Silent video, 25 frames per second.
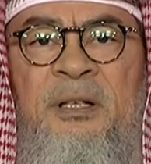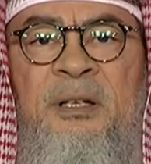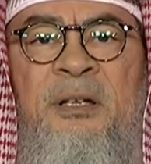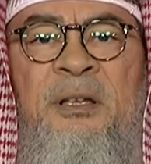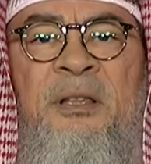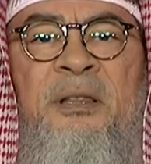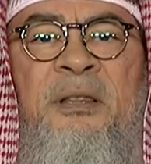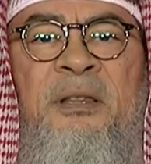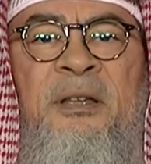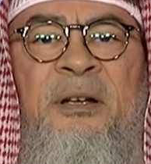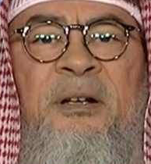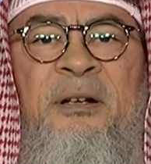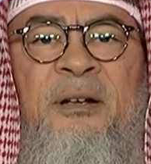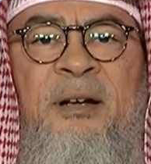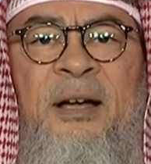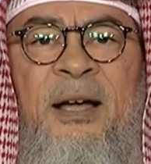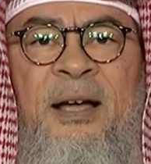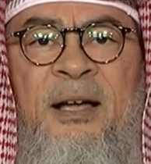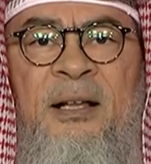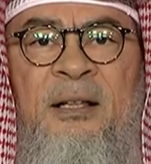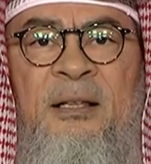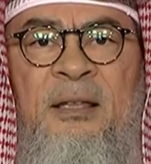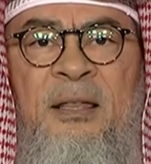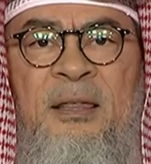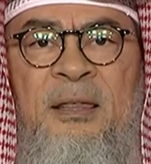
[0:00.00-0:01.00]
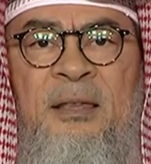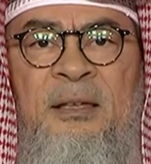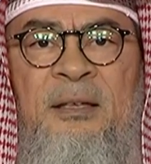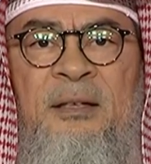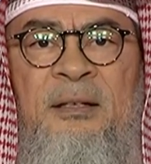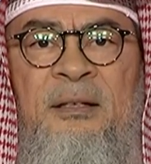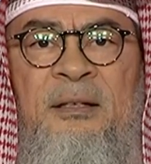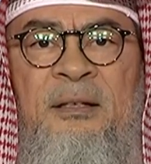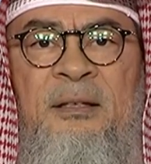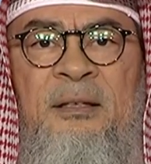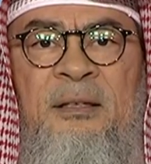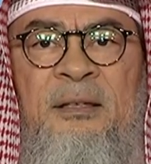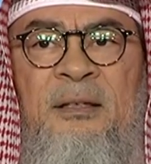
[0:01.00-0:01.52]
their health,
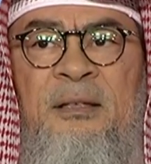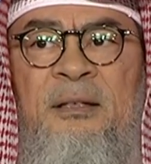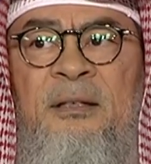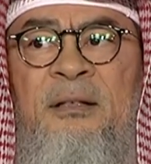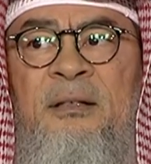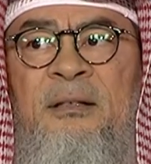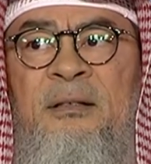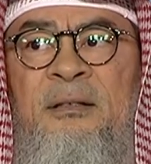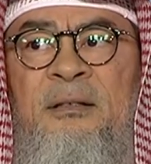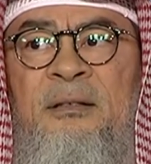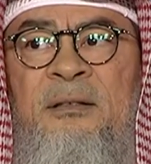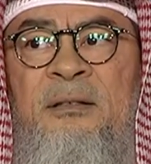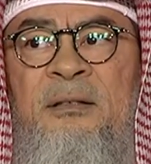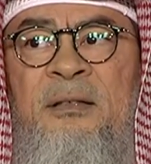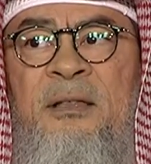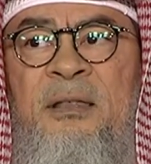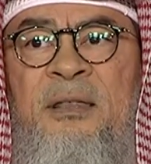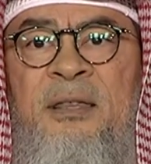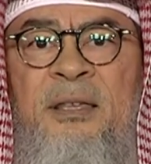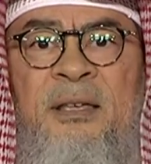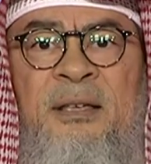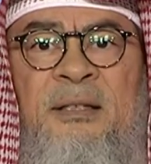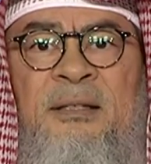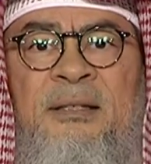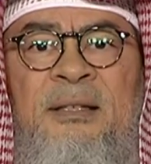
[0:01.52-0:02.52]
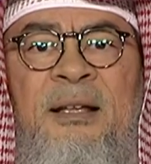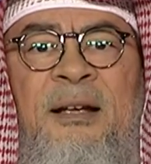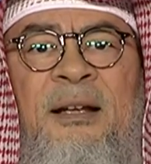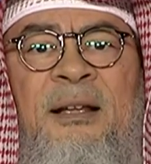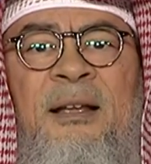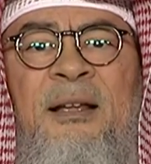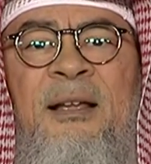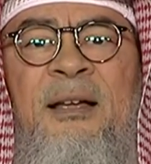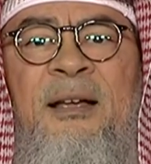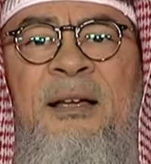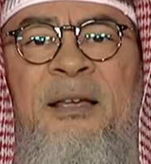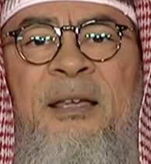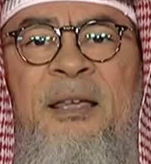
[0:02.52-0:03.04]
the things that
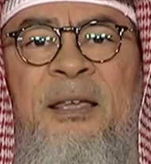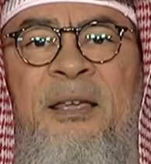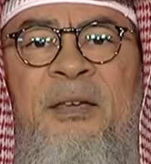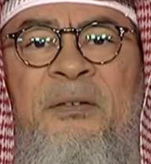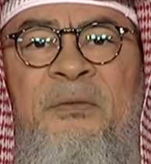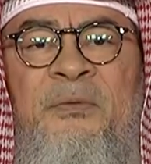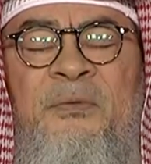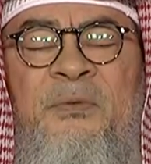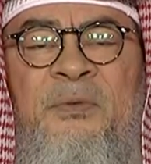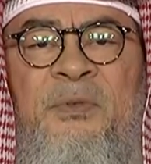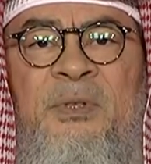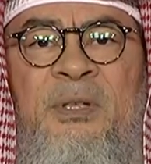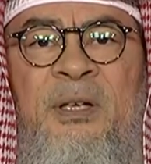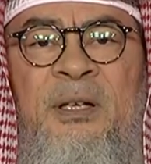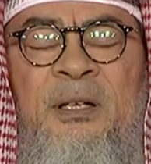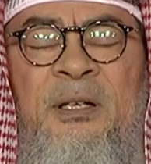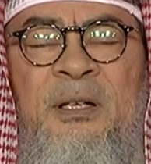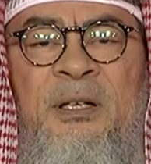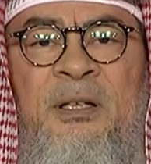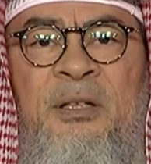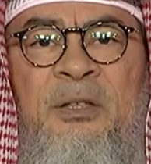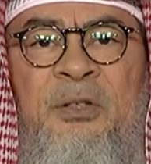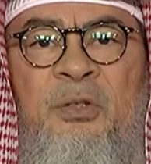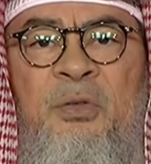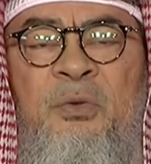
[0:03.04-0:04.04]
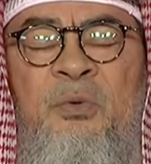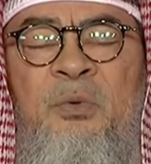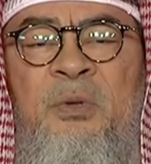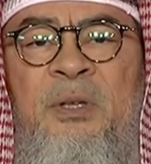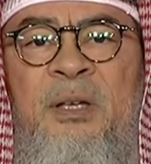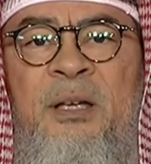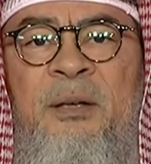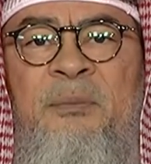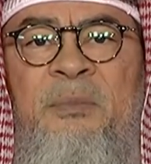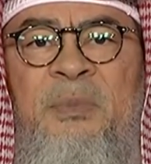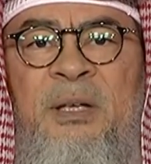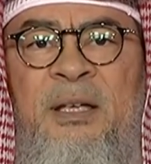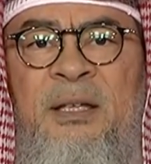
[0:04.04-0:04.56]
Allah gives to
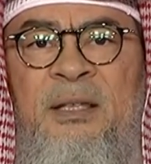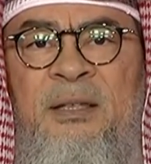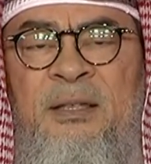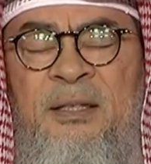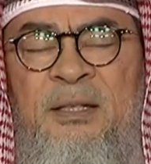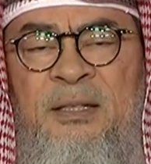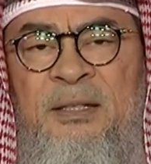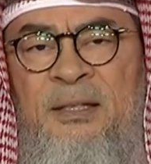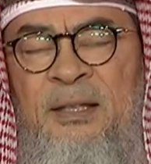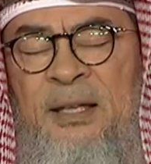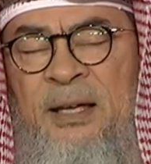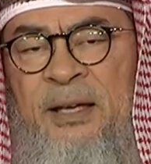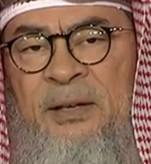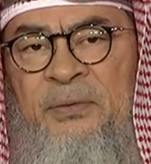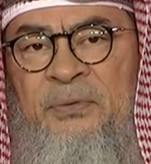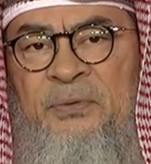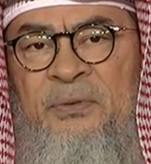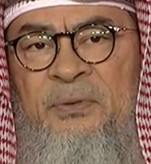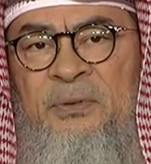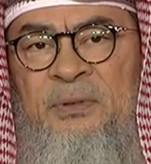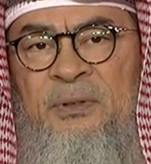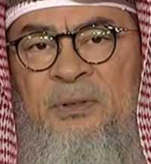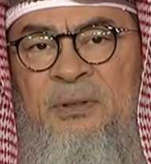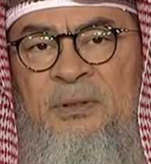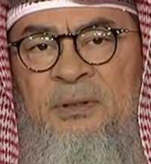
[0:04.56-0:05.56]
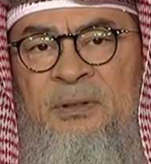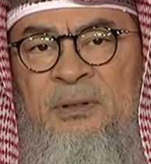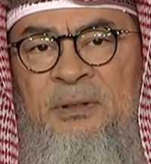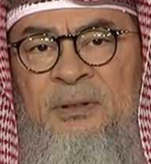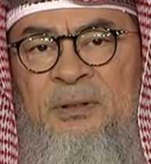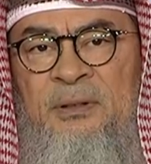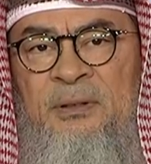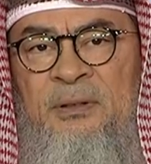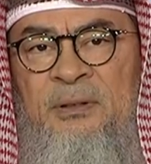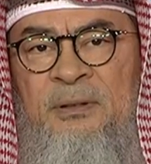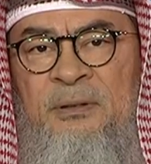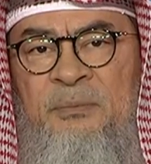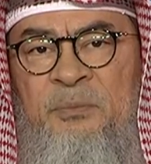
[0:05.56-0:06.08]
them in this life,
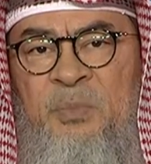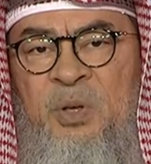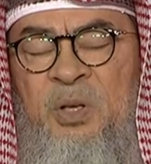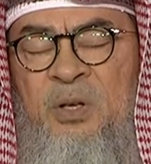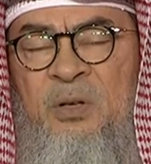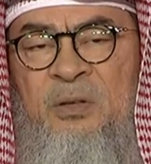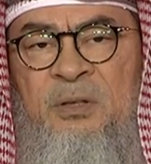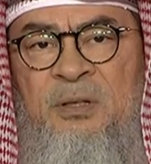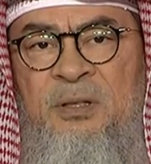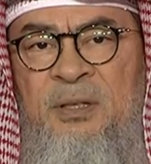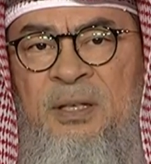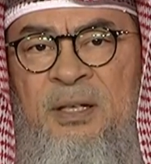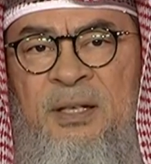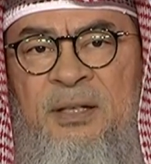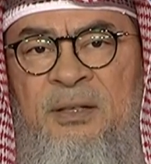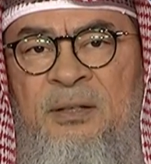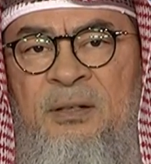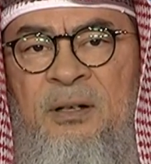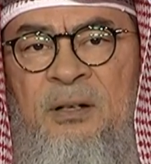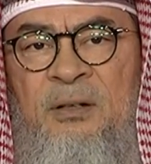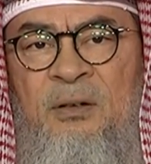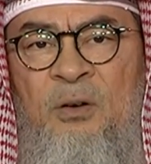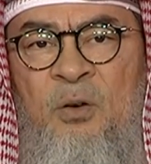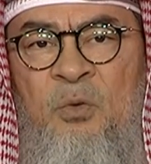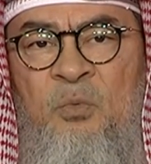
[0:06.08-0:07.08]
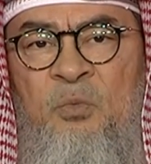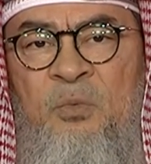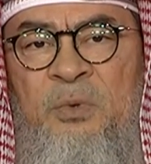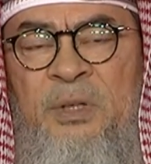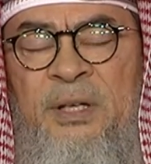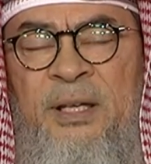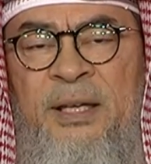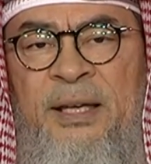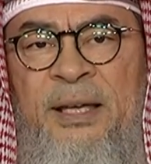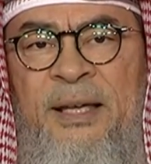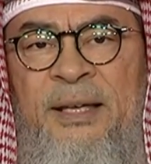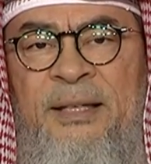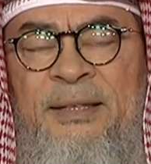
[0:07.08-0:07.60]
because these are
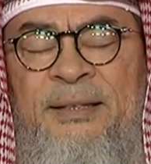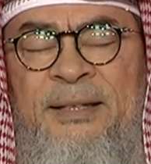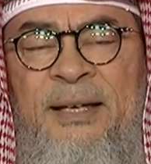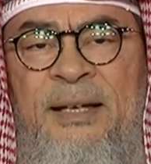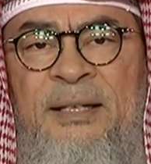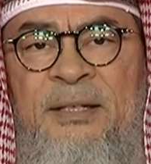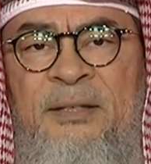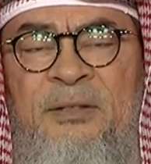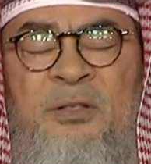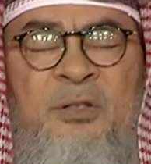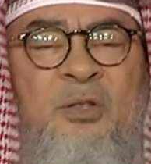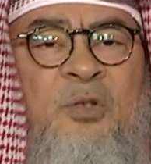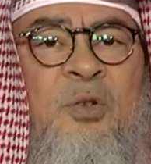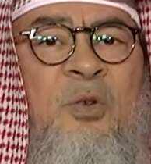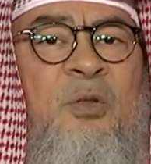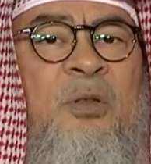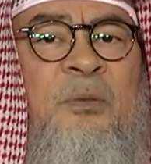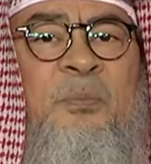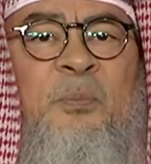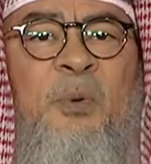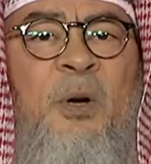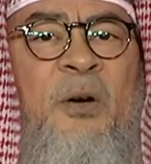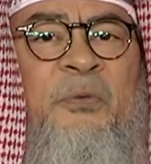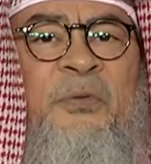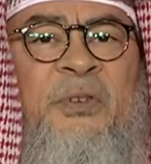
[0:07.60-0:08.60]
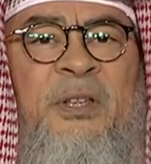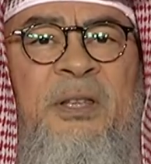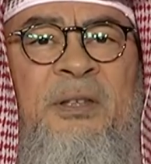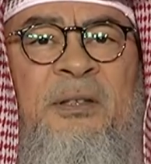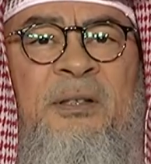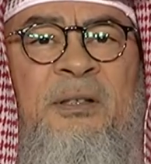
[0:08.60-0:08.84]
only a test. So the Prophet